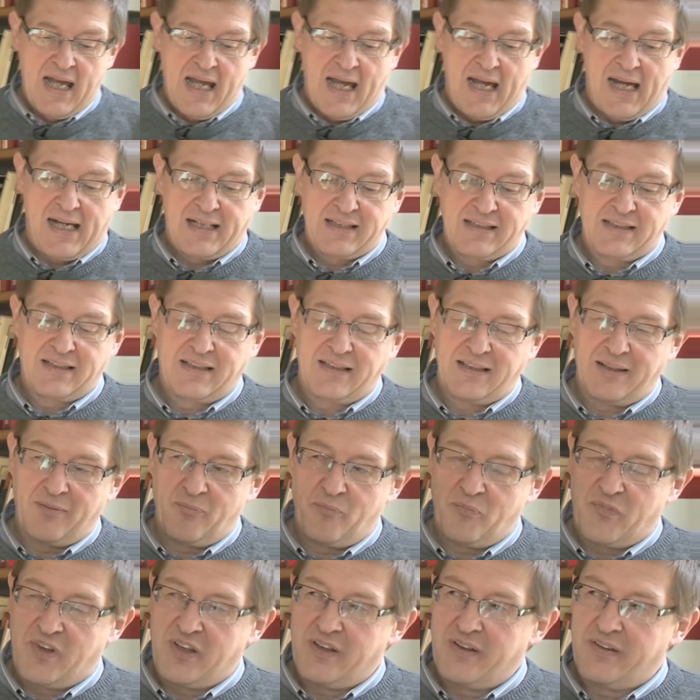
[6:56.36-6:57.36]
And
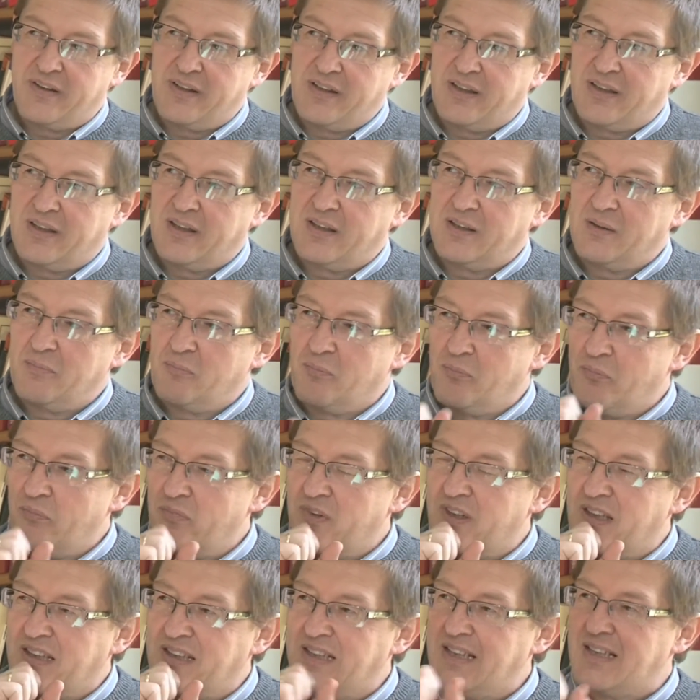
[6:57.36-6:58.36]

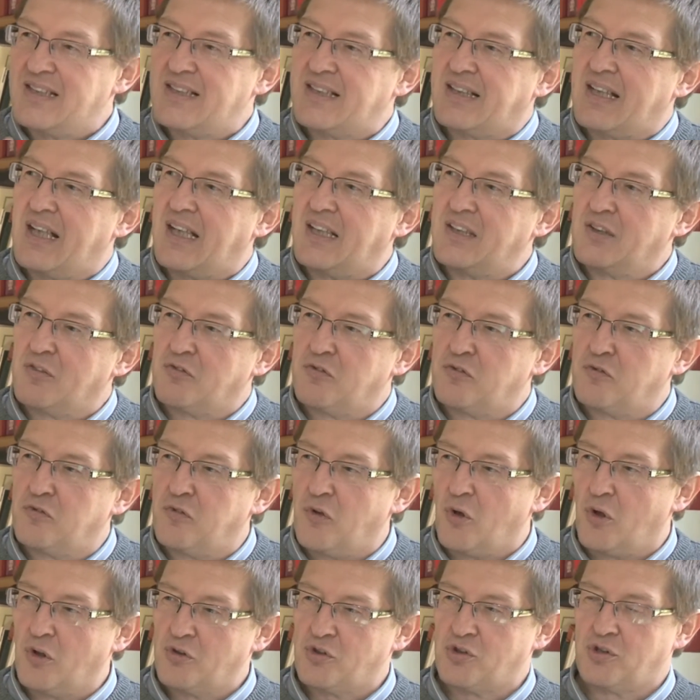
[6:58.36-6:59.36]
that it's a kind of
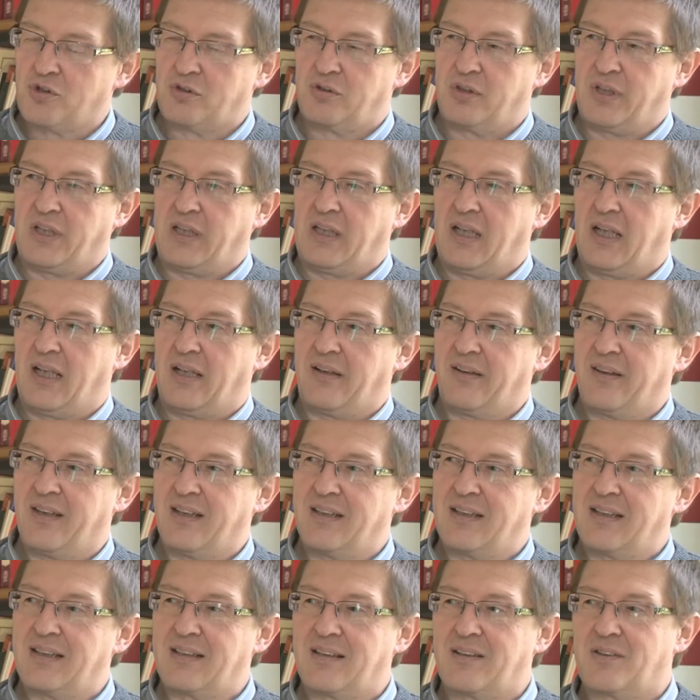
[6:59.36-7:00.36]
forgery and
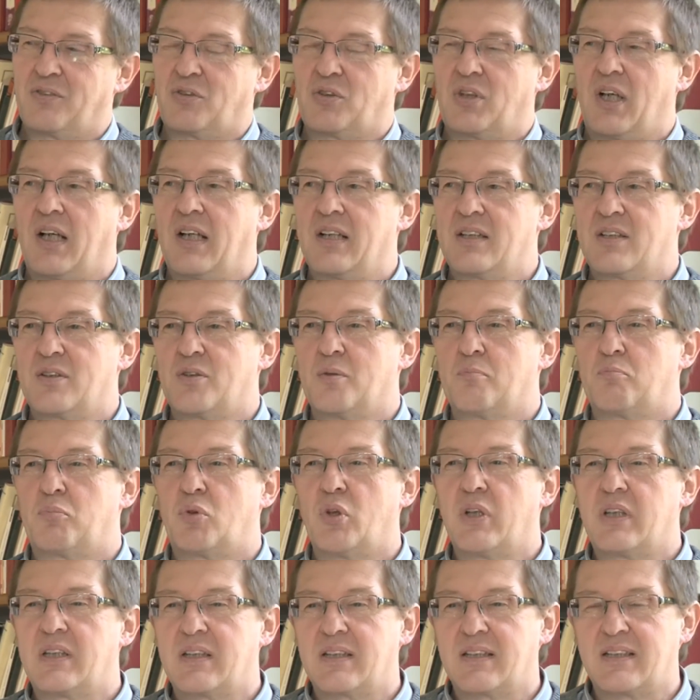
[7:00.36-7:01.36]
that it tries to
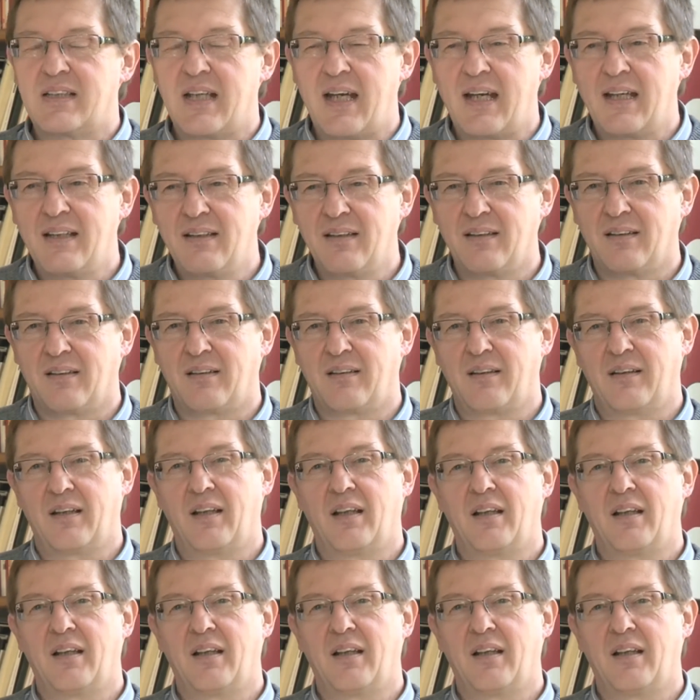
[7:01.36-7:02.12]
pretend